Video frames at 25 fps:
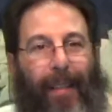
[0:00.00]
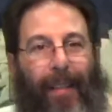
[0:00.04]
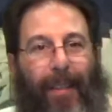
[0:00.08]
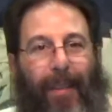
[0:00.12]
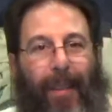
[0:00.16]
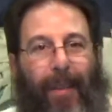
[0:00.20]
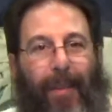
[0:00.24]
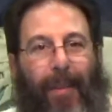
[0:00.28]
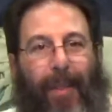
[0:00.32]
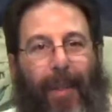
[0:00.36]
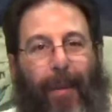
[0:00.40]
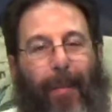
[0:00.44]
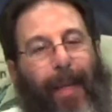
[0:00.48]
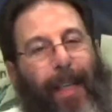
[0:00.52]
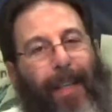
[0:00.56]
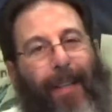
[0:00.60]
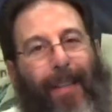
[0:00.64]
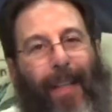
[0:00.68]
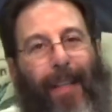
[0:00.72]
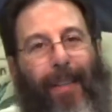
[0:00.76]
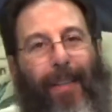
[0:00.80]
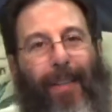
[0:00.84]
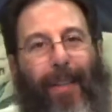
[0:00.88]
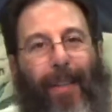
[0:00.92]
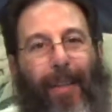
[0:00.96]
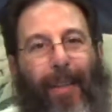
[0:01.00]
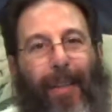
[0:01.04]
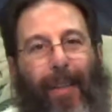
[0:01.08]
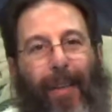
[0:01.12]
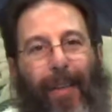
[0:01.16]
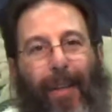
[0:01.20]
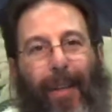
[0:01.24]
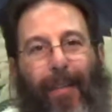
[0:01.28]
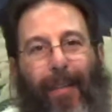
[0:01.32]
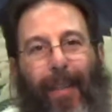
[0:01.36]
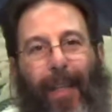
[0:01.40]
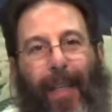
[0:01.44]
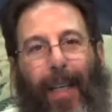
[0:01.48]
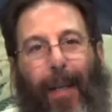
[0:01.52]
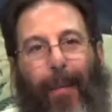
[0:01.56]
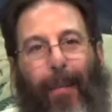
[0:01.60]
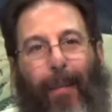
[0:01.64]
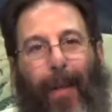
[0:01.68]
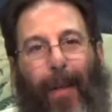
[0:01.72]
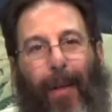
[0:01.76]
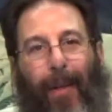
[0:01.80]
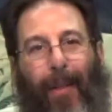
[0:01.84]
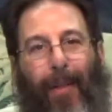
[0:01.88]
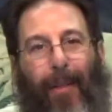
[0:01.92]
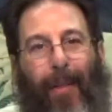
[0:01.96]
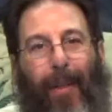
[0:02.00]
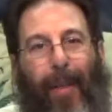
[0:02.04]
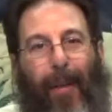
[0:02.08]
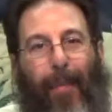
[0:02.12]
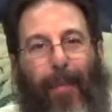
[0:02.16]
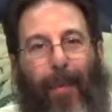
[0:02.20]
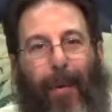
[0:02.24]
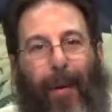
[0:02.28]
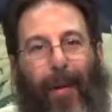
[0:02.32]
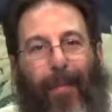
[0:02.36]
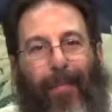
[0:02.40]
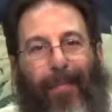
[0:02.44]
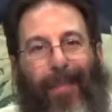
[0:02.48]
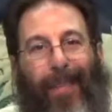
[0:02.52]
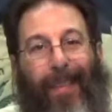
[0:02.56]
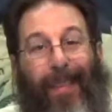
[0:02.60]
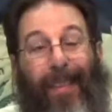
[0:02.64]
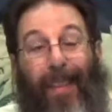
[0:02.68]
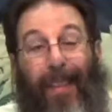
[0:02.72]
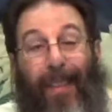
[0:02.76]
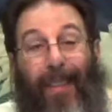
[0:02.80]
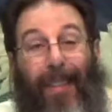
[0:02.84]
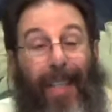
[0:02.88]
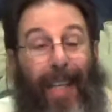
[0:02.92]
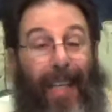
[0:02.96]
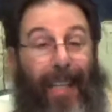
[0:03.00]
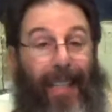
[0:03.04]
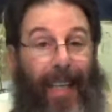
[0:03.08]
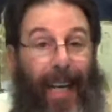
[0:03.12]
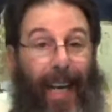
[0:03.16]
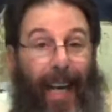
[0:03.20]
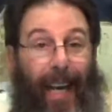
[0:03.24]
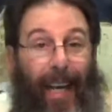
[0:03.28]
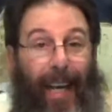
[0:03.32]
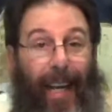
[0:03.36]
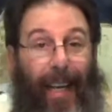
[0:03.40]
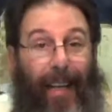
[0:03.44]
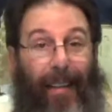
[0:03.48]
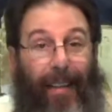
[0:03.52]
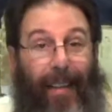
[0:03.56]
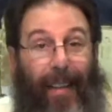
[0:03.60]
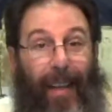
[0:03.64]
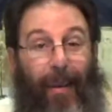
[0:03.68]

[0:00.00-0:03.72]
So if somebody says to you, you don't have to keep kosher anymore, they're satanic.